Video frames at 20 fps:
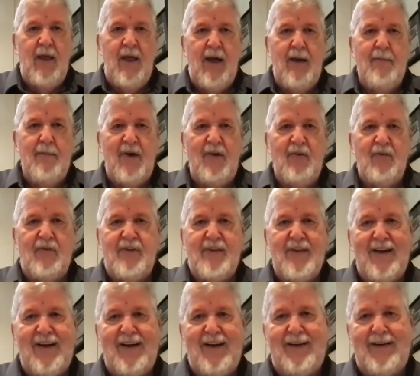
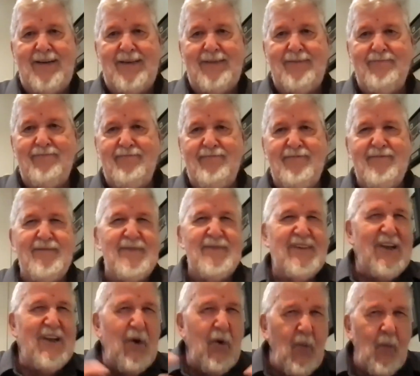
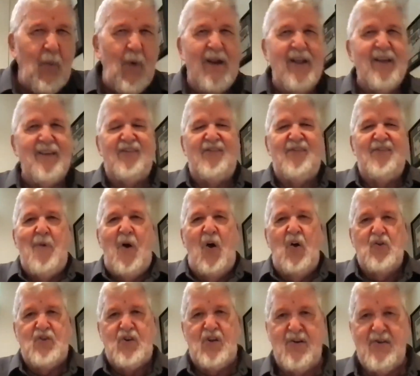what, as
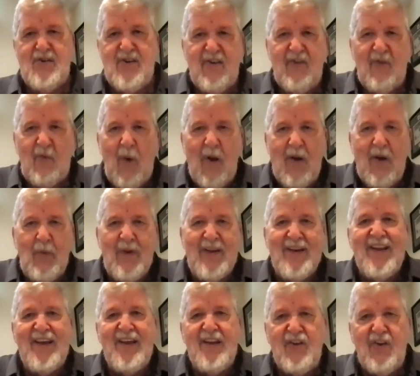small churches, what do we
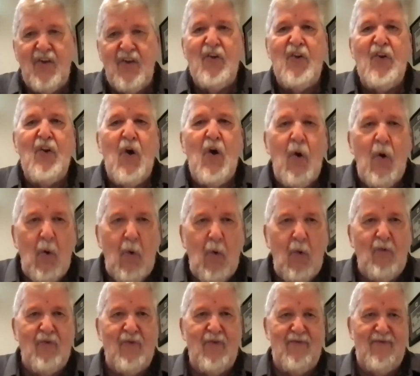need to
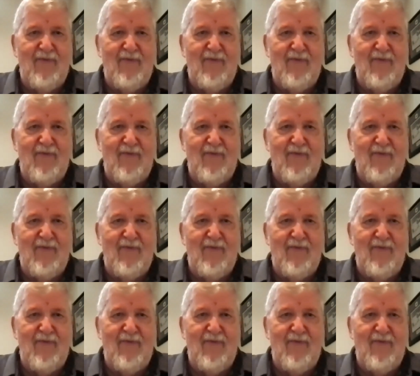know,